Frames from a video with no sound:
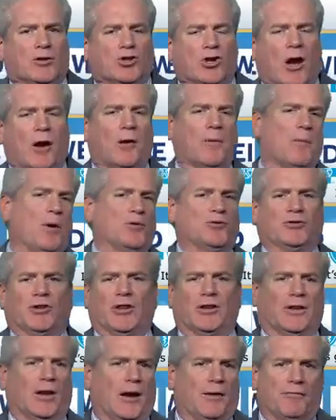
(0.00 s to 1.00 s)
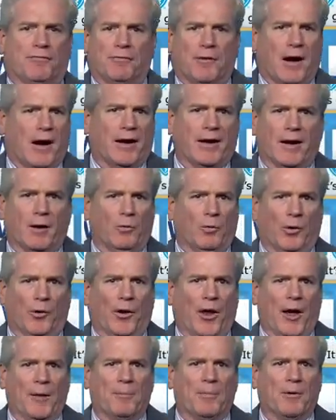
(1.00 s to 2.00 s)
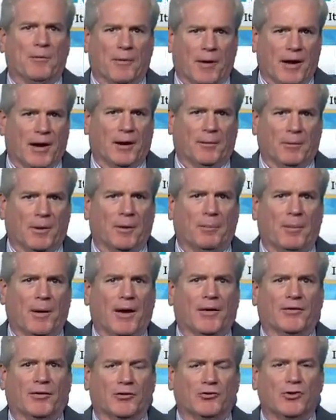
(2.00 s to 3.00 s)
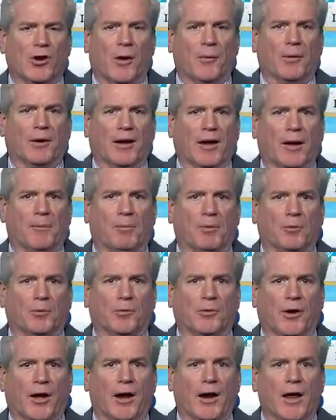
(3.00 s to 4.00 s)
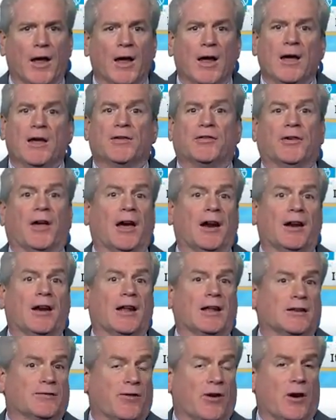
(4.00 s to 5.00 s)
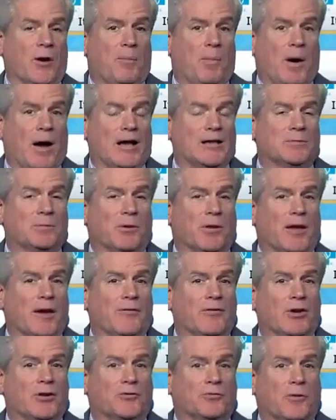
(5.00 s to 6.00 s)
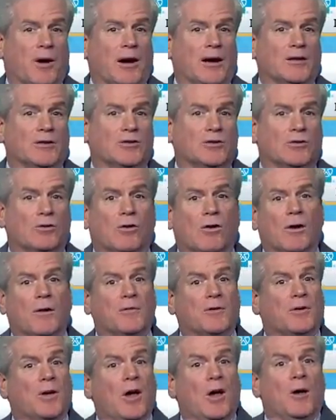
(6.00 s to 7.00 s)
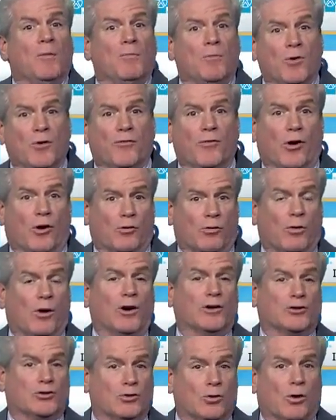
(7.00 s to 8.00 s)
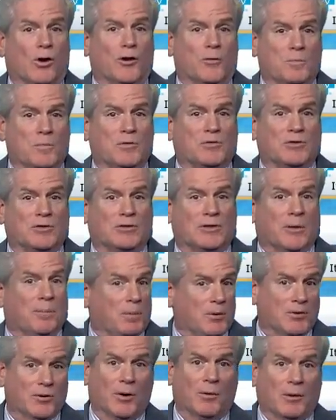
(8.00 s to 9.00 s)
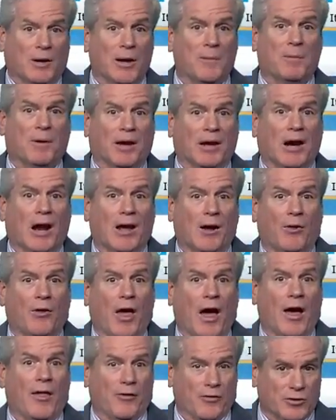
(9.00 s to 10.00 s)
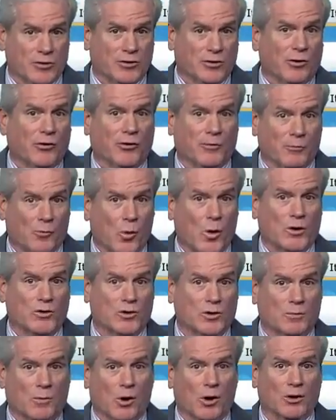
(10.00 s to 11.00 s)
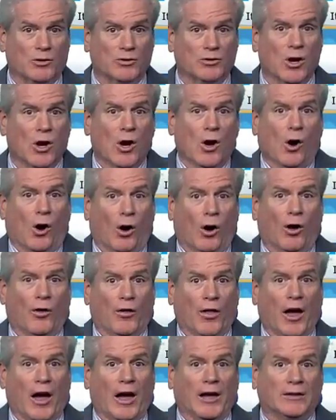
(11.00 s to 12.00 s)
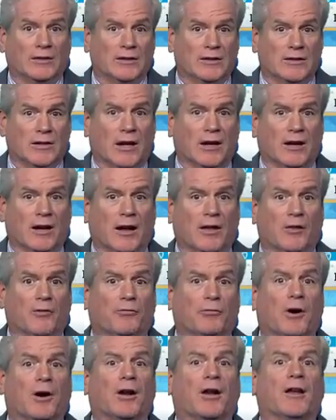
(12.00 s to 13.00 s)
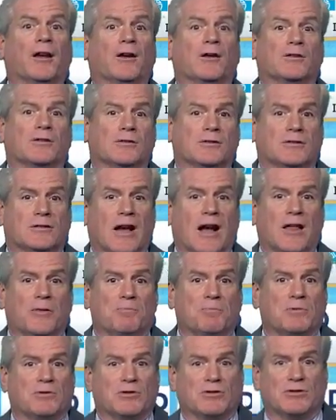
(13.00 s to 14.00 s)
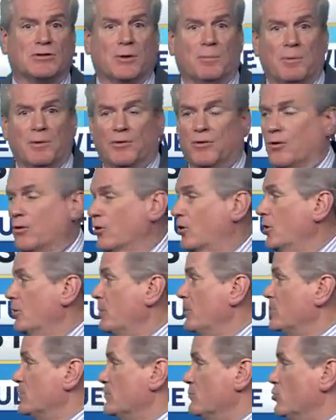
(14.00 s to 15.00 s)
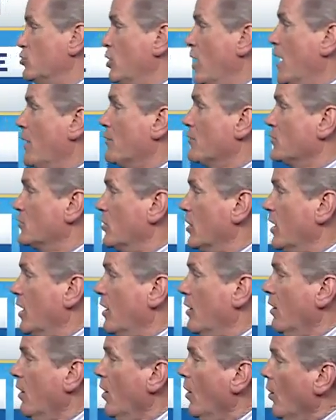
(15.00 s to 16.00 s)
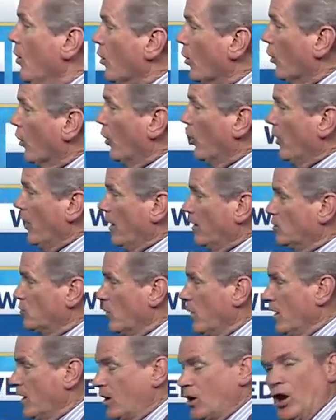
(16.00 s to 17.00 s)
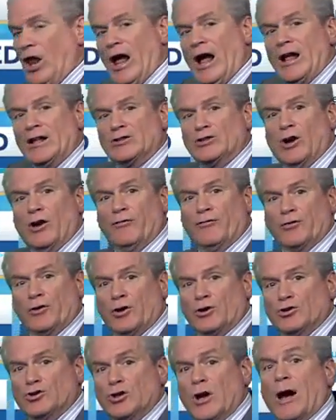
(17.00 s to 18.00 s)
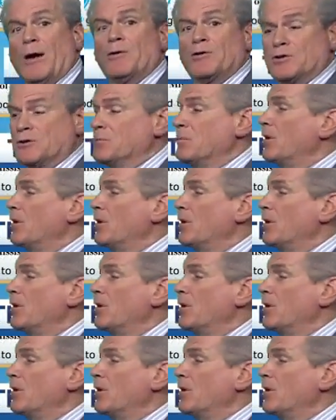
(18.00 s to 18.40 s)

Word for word: shower. Most of the time Friday it will not be raining, but a passing shower can't be ruled out. Saturday, it's very possible the heaviest rain and storms move across north Mississippi, so keeping an eye on that. There's still some question marks on that. And Sunday, the front lingers in south Mississippi, so there could be some showers there. Early next week, clouds off and on showers in